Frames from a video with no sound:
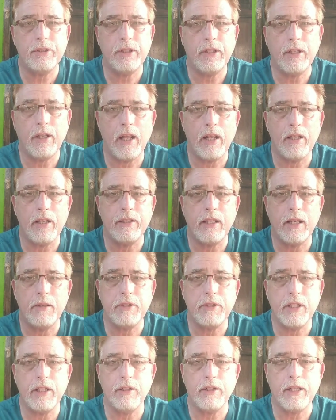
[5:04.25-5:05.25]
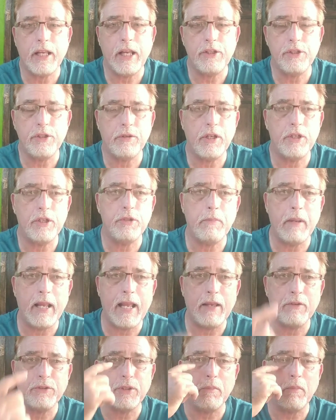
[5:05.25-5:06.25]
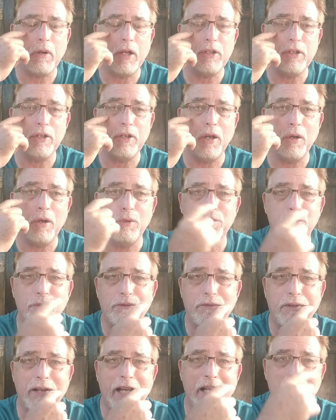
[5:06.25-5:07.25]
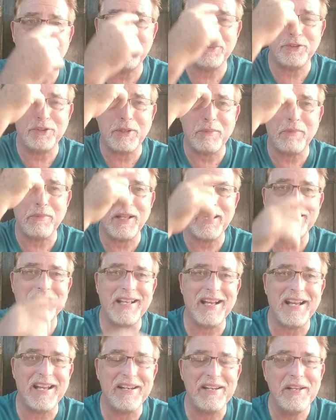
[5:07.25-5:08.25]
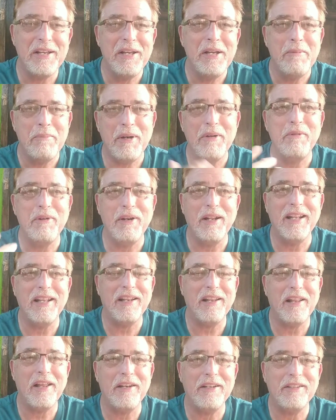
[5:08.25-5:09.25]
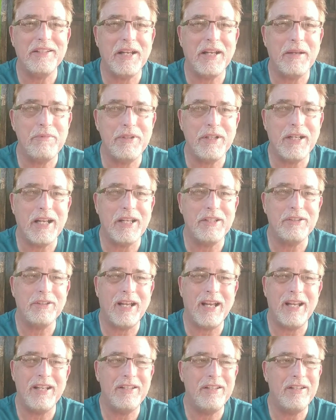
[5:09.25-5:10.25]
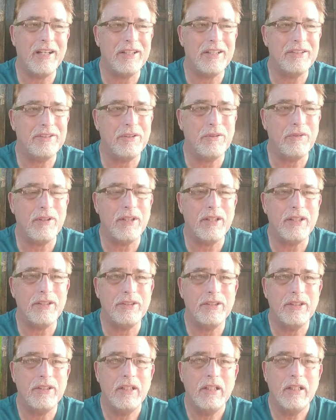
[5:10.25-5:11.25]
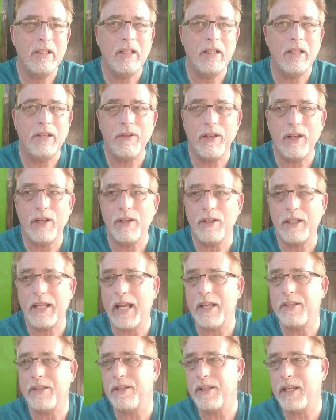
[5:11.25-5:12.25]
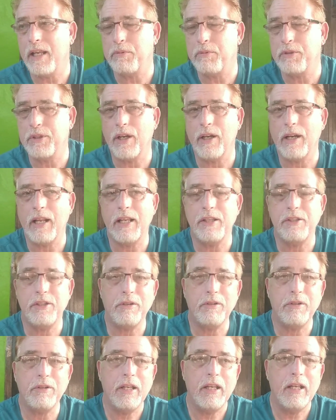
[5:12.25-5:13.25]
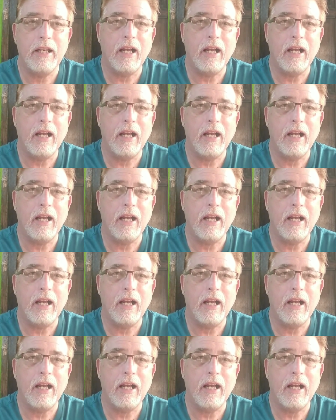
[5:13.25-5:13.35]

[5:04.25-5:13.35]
A lot of times they look at you because you may have something on your nose or face or something like that. But really, a lot of times, you guys know this. If they look at you, keep staring at you.